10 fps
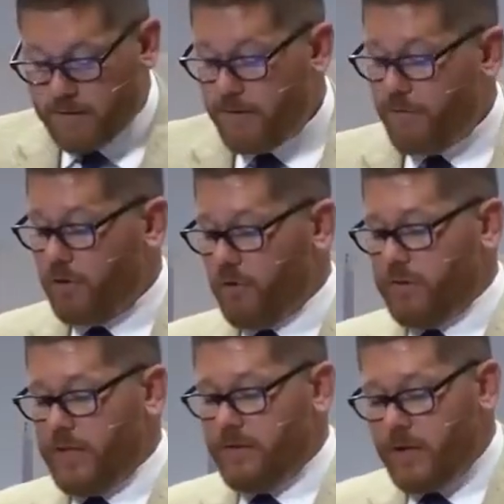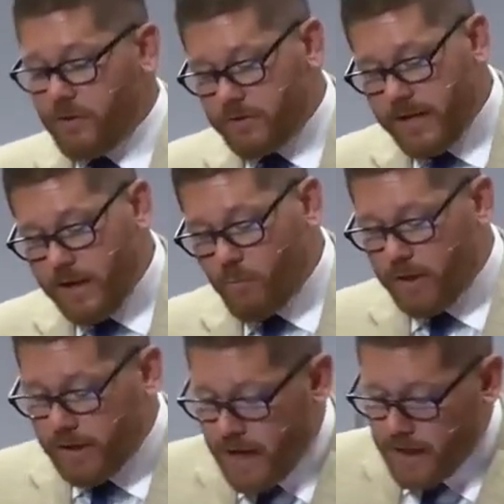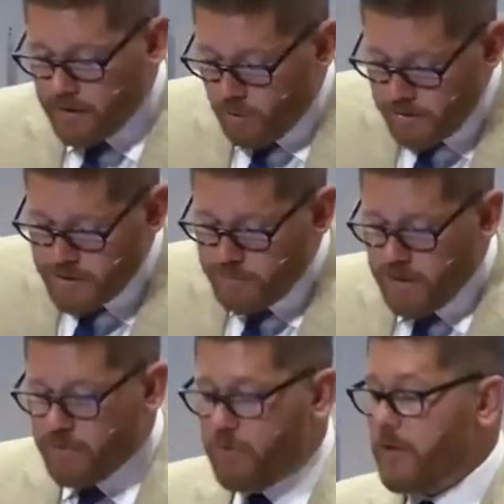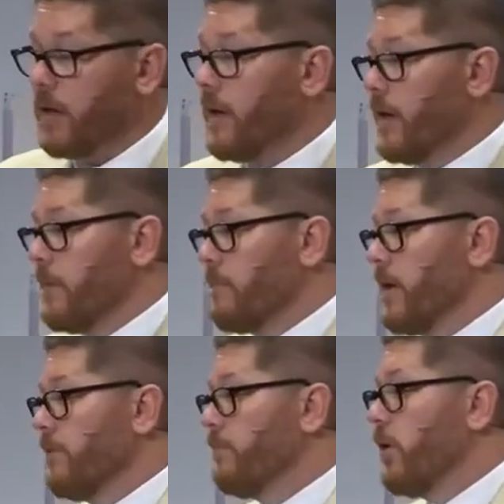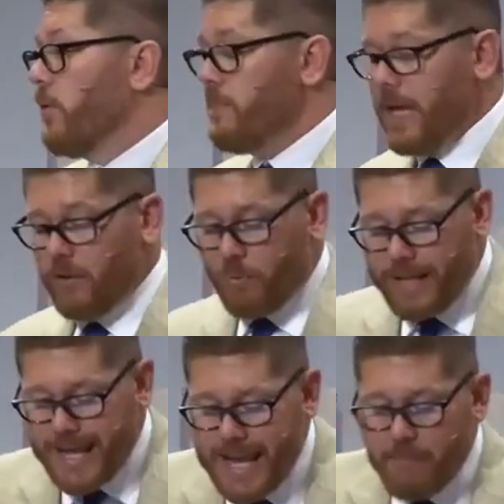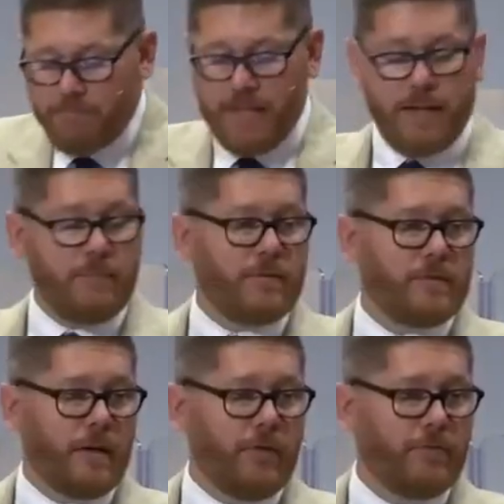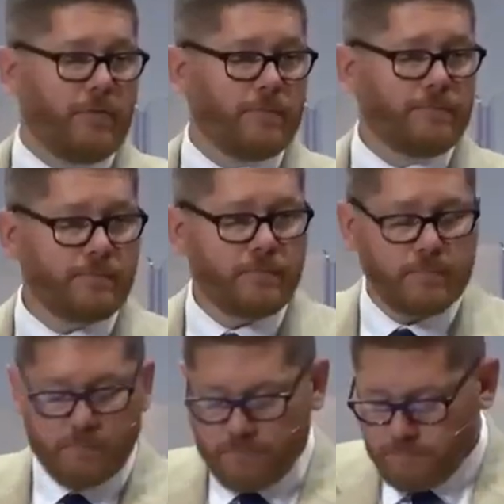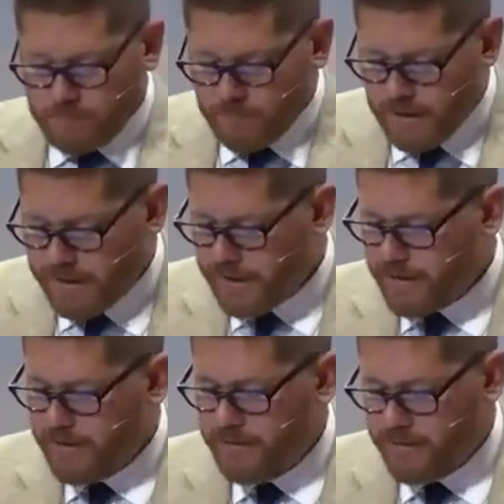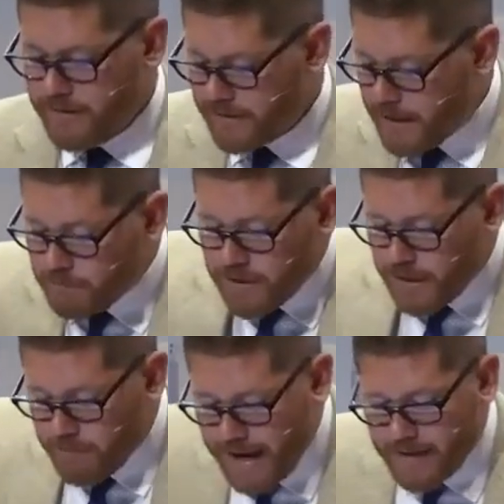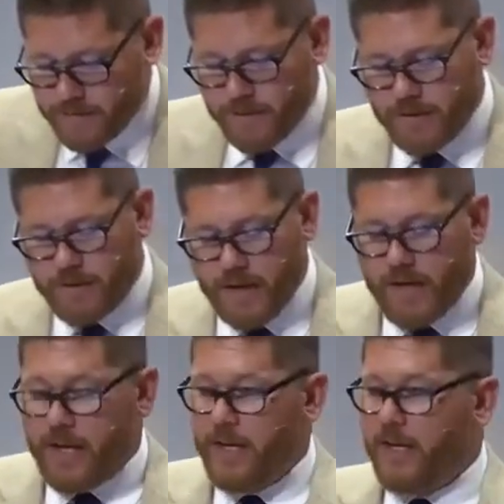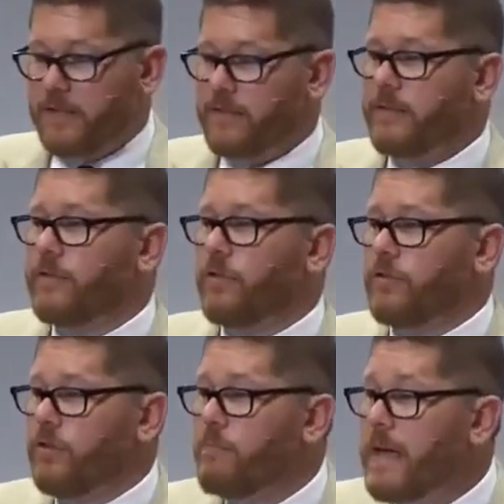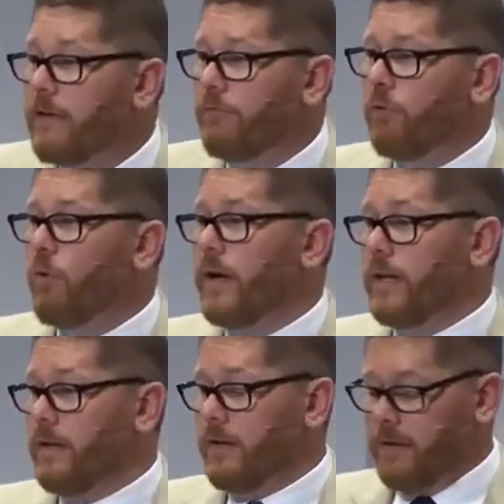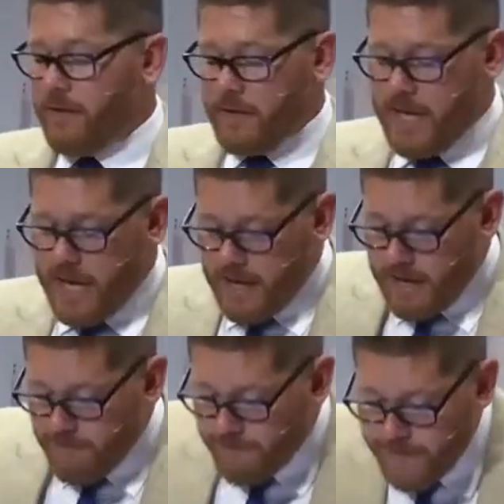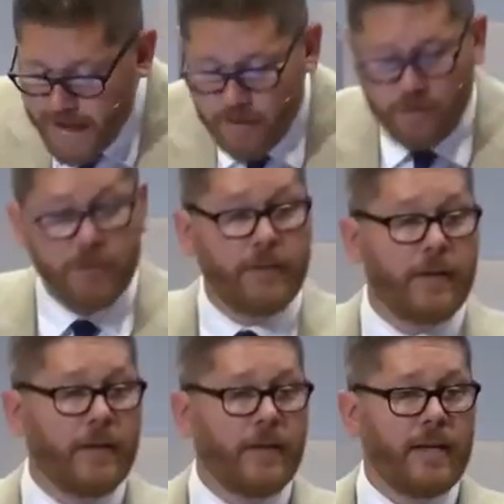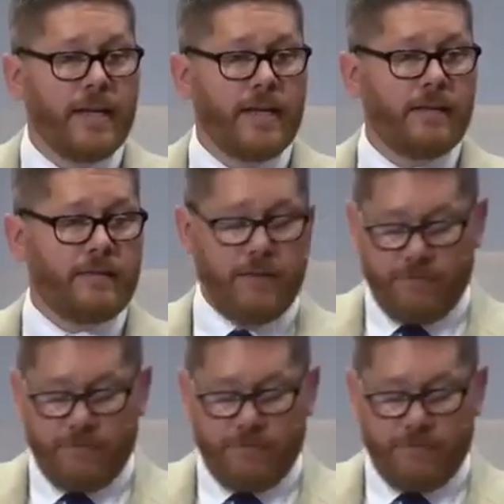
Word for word: difficulty is understanding what God, the Holy Spirit, through the pen of Paul, means when he emptied himself. Again, this, this emptying passage, it, it's to, to make void. He, he veiled his,